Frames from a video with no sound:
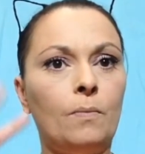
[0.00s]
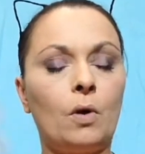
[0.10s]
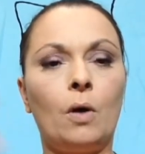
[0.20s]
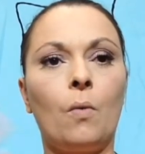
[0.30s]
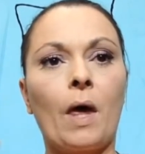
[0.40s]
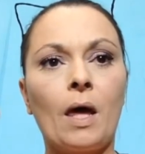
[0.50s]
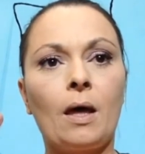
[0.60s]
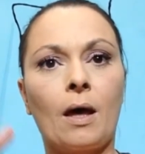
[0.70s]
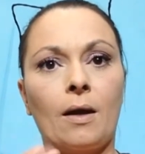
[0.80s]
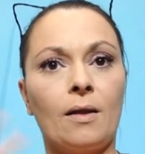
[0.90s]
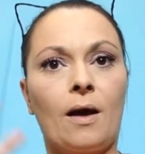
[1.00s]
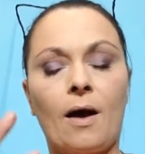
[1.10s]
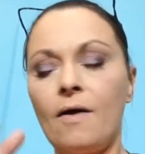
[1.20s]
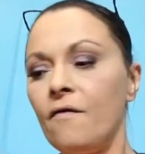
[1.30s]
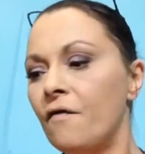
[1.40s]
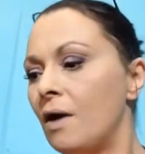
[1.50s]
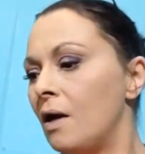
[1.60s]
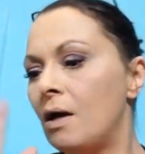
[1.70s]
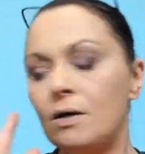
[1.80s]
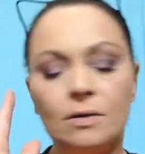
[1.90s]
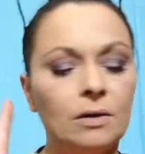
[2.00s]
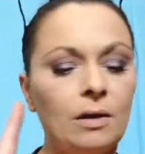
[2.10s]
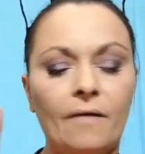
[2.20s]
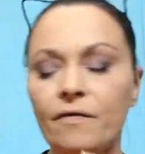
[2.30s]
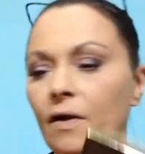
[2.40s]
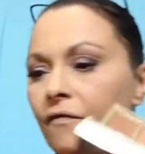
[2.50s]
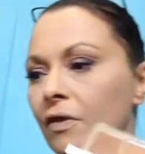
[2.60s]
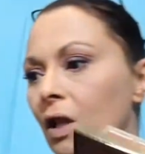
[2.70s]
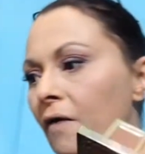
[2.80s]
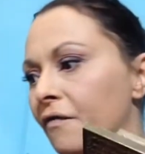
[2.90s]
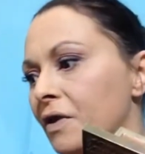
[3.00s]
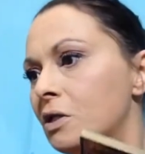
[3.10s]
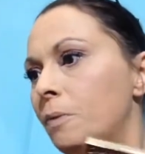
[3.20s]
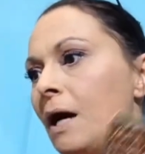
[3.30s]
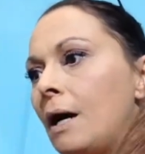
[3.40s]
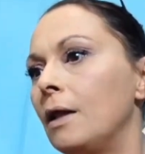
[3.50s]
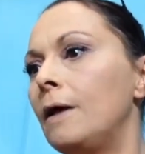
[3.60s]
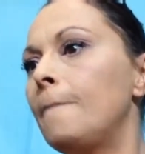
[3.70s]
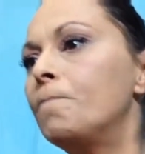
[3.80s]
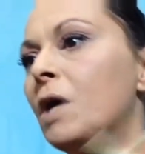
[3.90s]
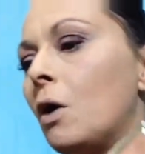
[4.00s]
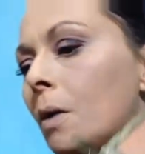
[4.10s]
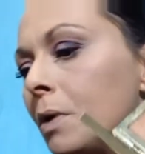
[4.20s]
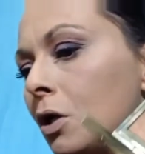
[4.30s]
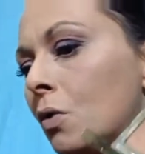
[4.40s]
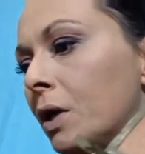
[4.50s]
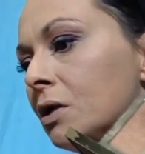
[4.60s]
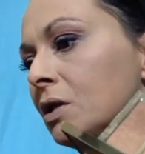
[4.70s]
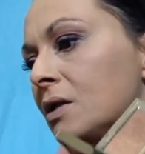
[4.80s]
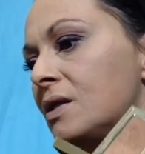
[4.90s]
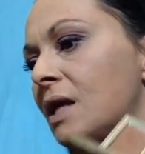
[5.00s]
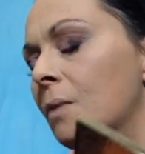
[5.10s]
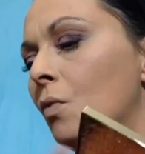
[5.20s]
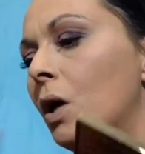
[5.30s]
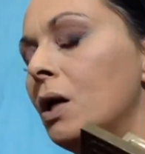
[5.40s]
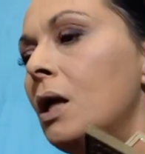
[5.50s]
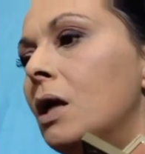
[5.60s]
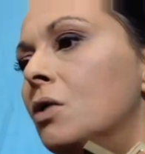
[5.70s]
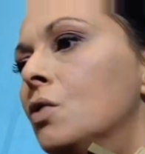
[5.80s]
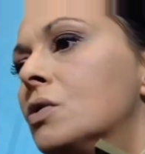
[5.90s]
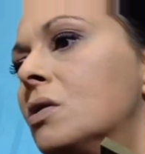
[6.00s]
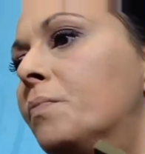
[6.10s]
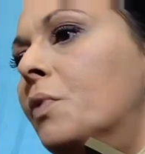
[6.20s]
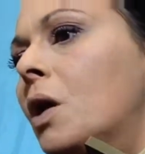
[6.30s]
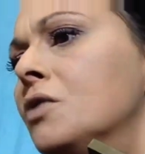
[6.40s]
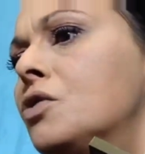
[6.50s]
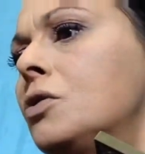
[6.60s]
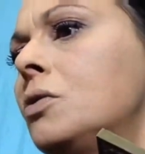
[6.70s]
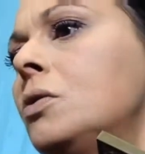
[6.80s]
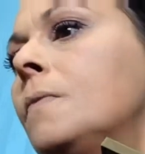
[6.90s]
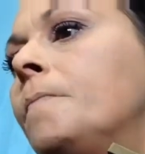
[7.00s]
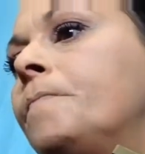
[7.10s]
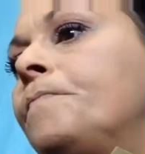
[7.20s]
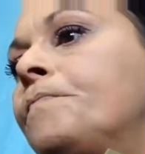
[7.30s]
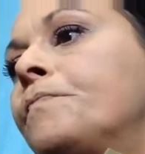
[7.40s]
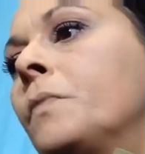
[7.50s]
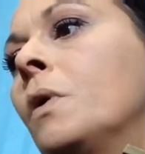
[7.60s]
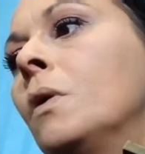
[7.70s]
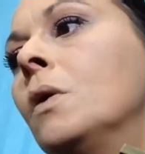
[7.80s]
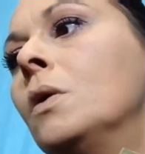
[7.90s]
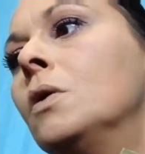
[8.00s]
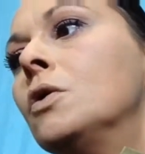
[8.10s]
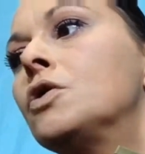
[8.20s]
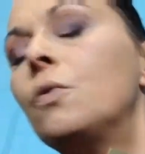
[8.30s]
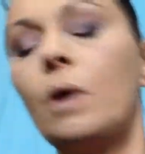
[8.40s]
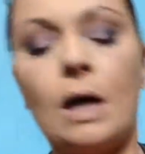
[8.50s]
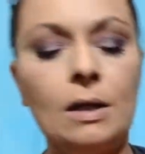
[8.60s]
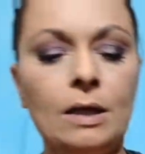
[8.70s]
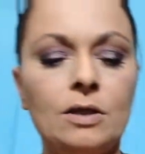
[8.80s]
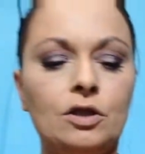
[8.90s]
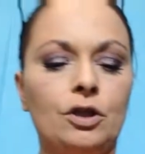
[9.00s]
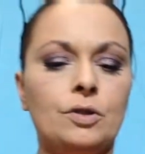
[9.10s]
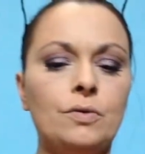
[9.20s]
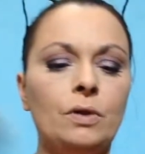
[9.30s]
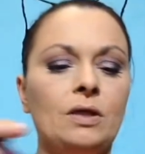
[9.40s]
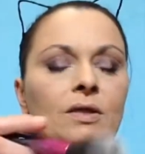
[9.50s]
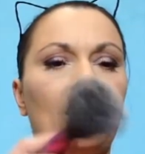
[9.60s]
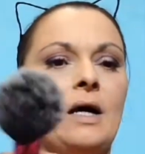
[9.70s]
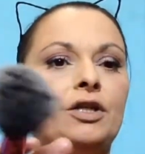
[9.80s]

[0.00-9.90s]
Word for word: more awake and alive. Love, love, love this palette. Now I'm going to go into the same one and use the bronzer so what I like to do is I